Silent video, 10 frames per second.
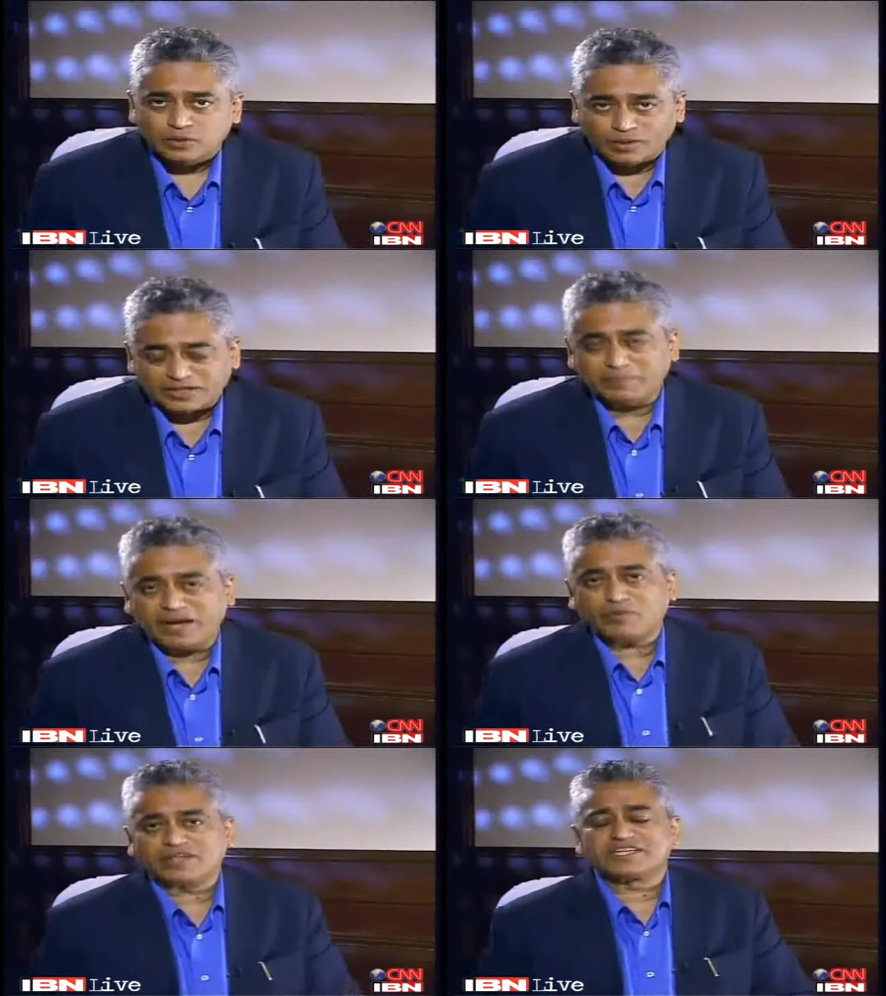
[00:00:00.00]
Welcome
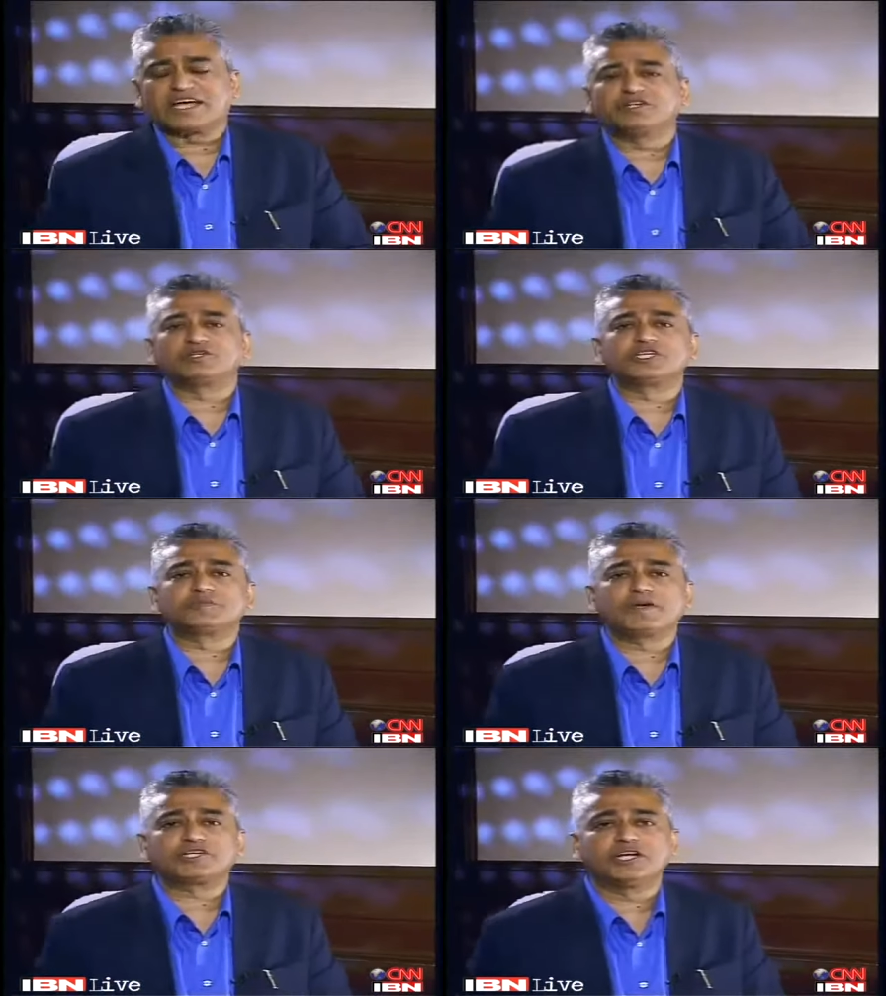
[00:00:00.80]
back once again to this
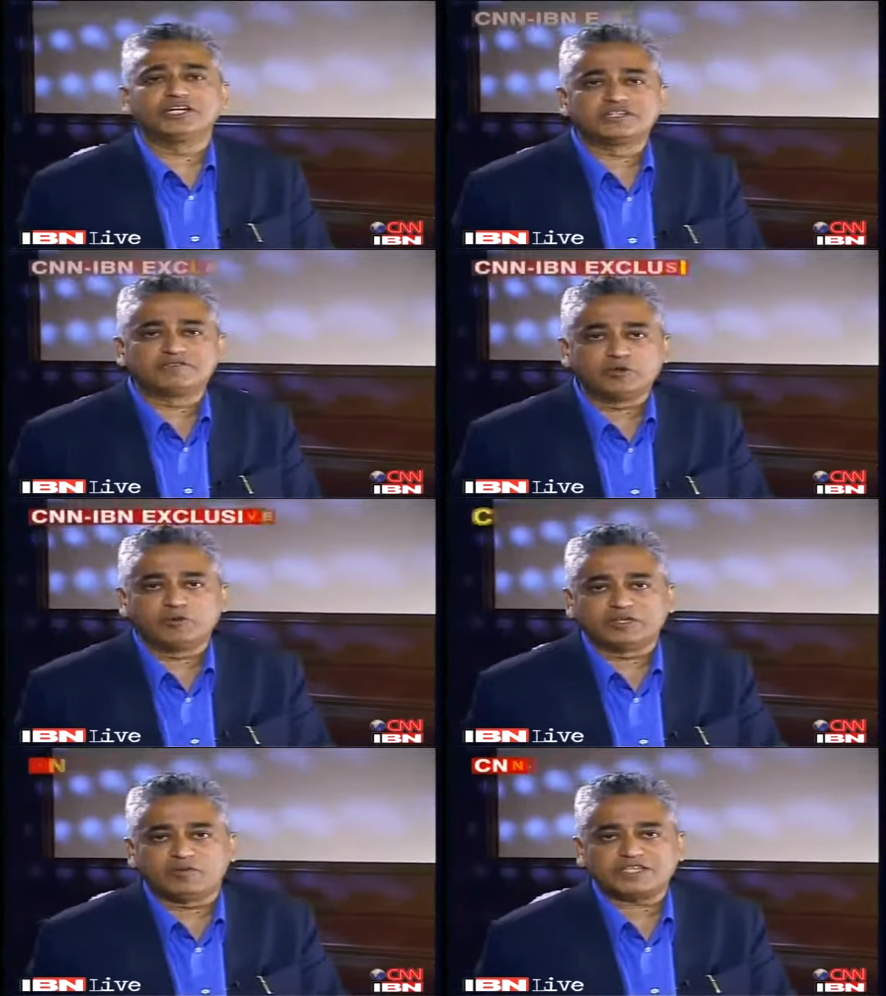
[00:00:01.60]
special interview
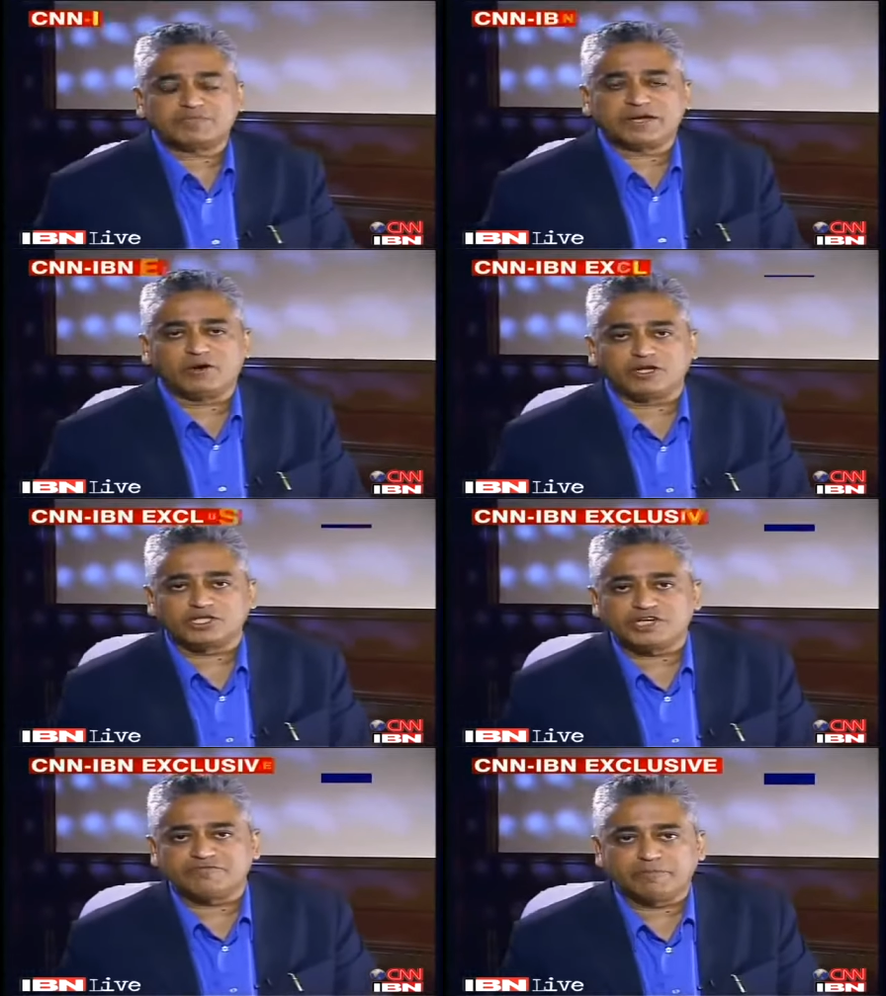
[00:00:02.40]
with the West Bengal
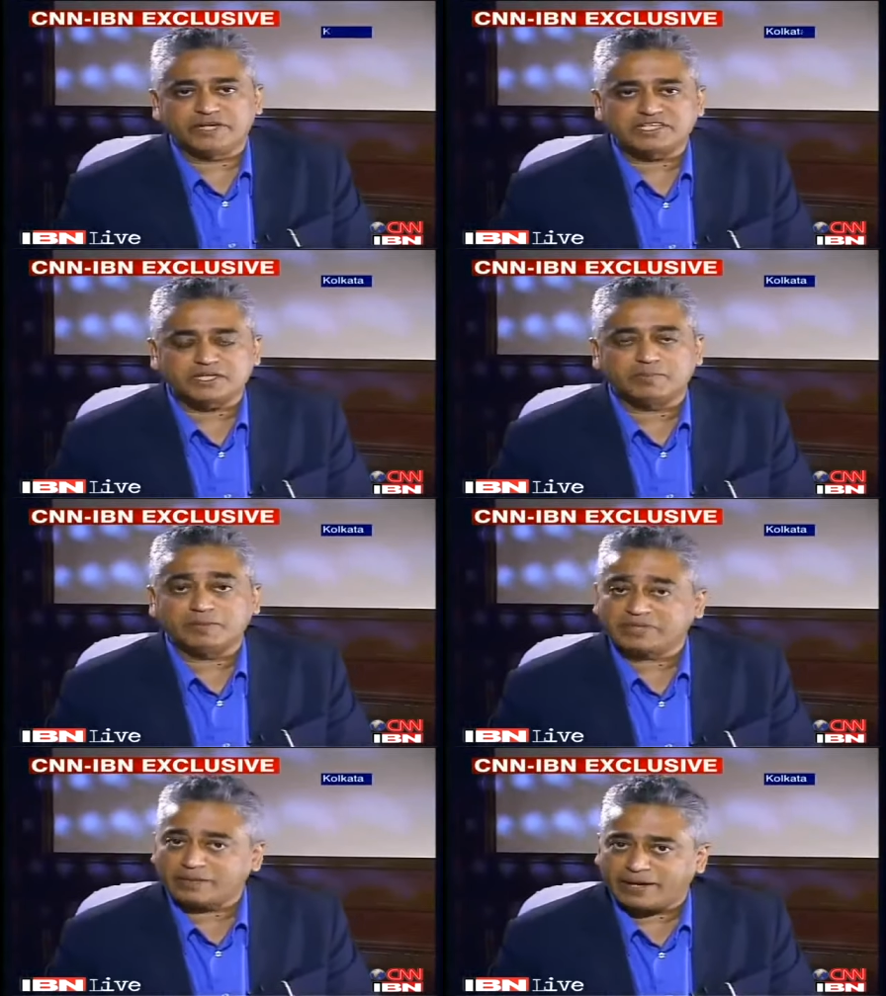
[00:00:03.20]
Chief Minister
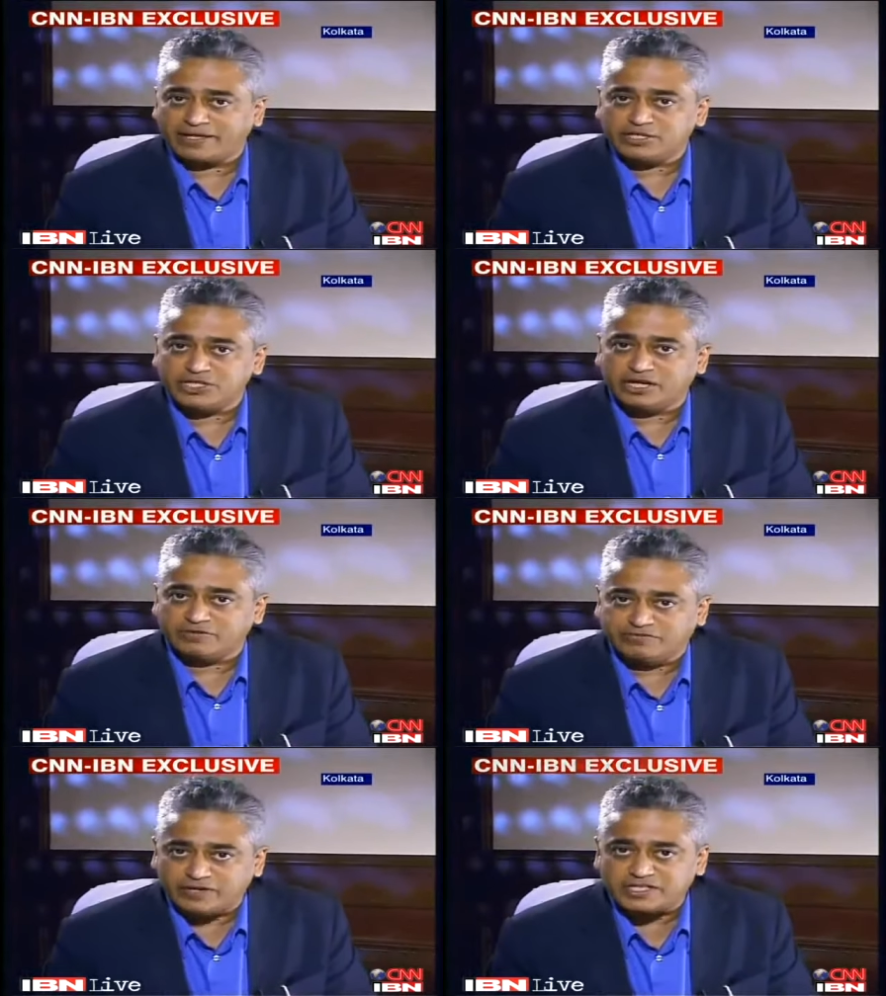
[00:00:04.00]
Mamata Banerjee,
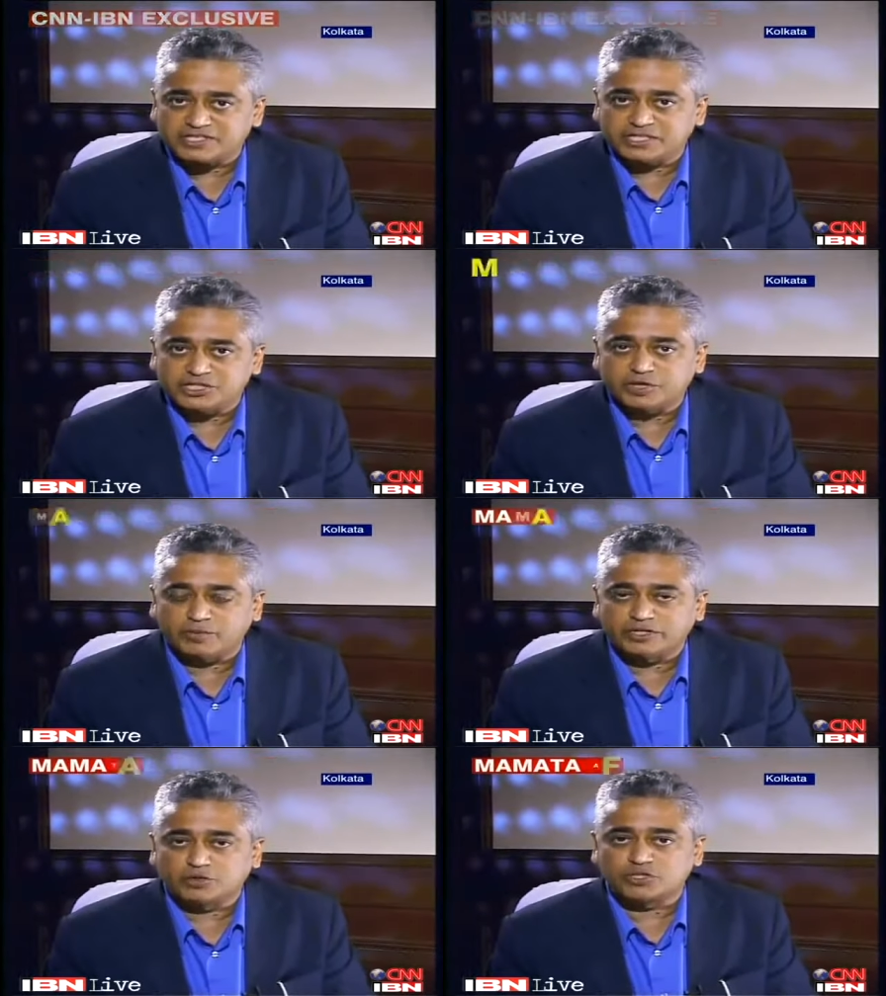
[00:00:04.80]
her first since she
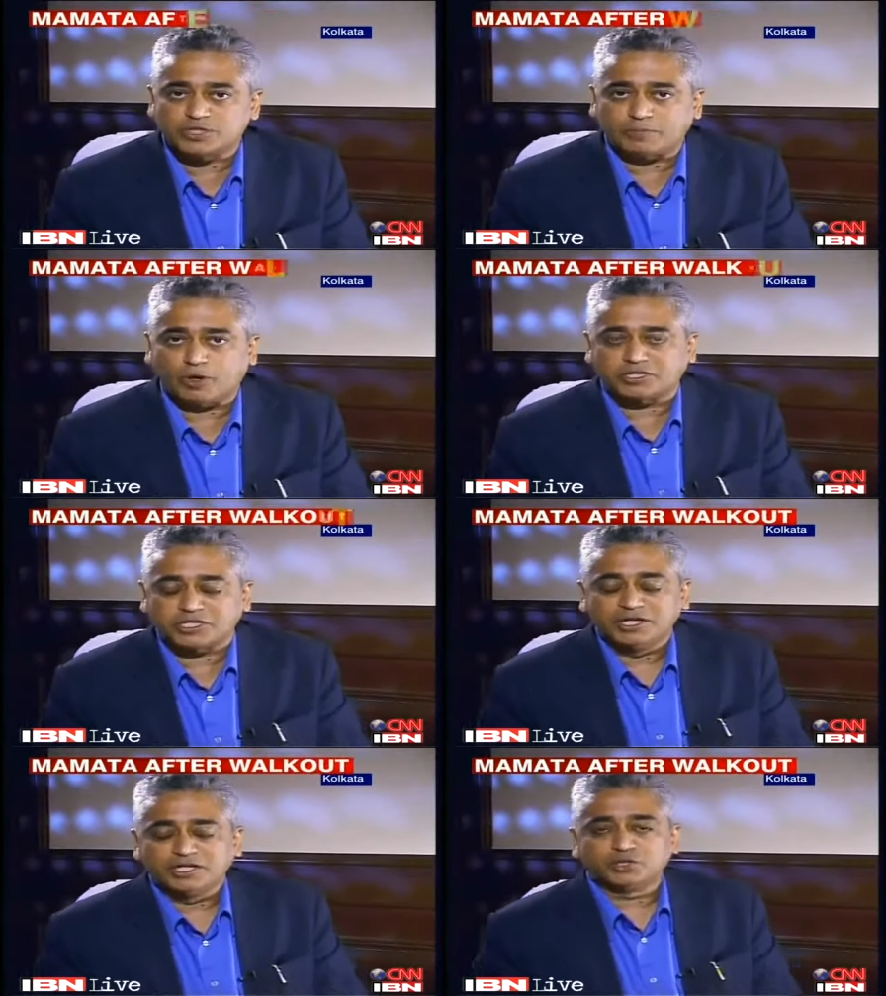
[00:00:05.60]
withdrew support
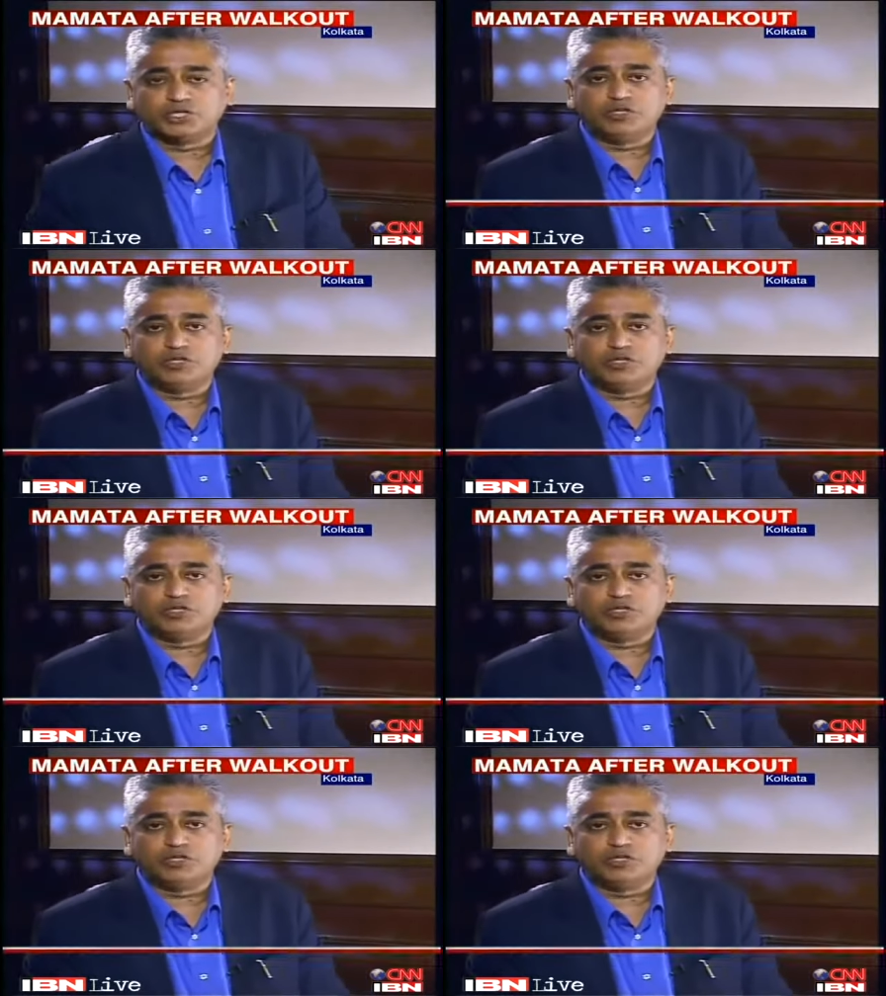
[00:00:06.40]
to the